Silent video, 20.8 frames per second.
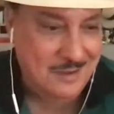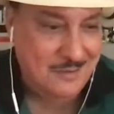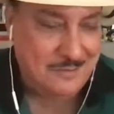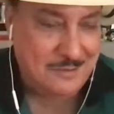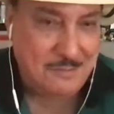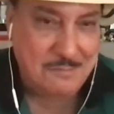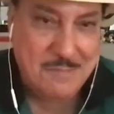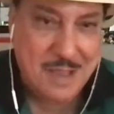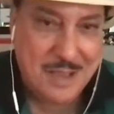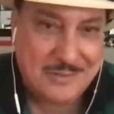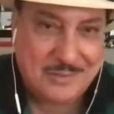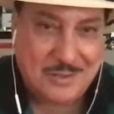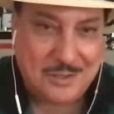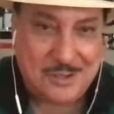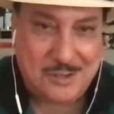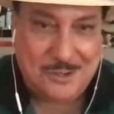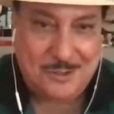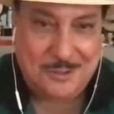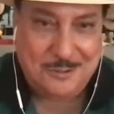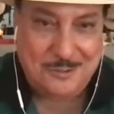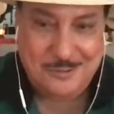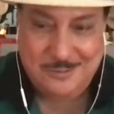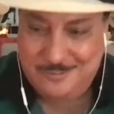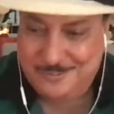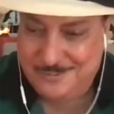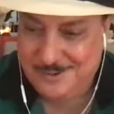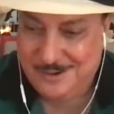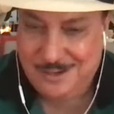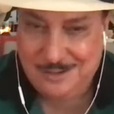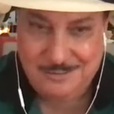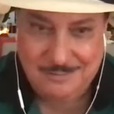Mexico,
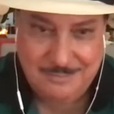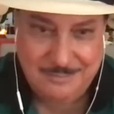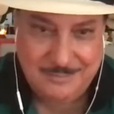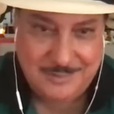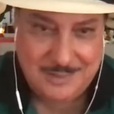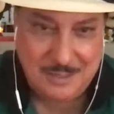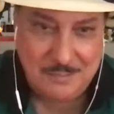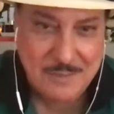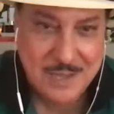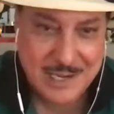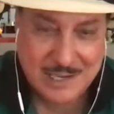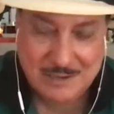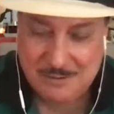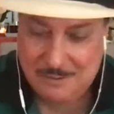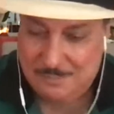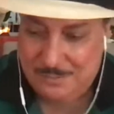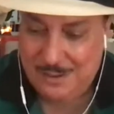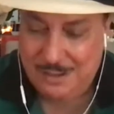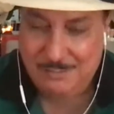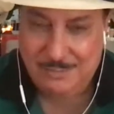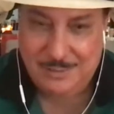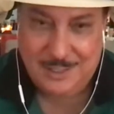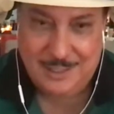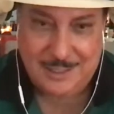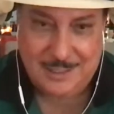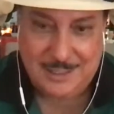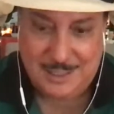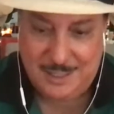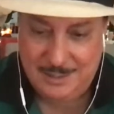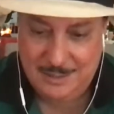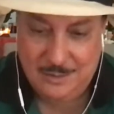from Dominican
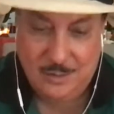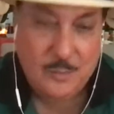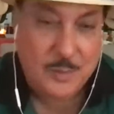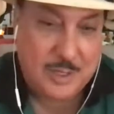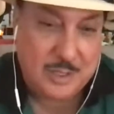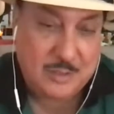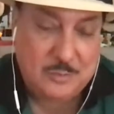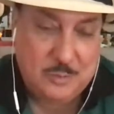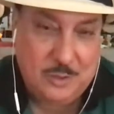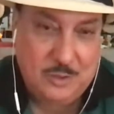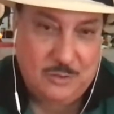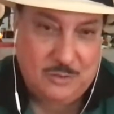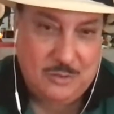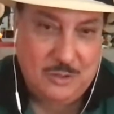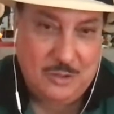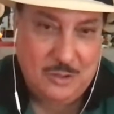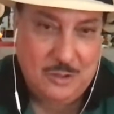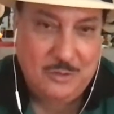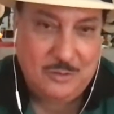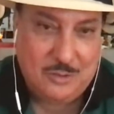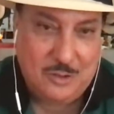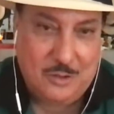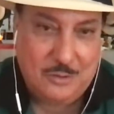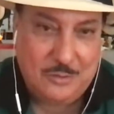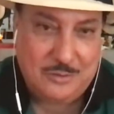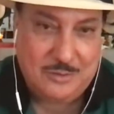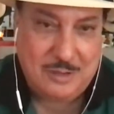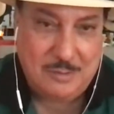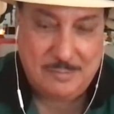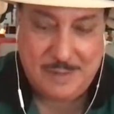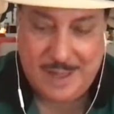Republic, because we used to use
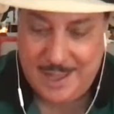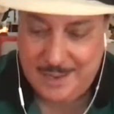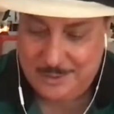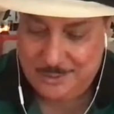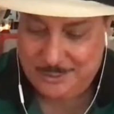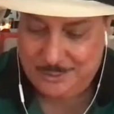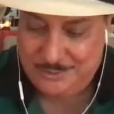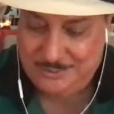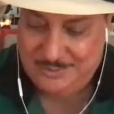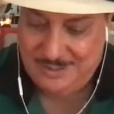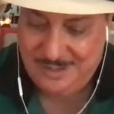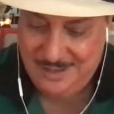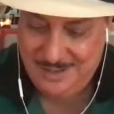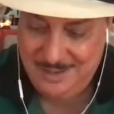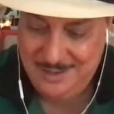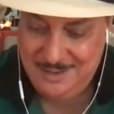those tobaccos.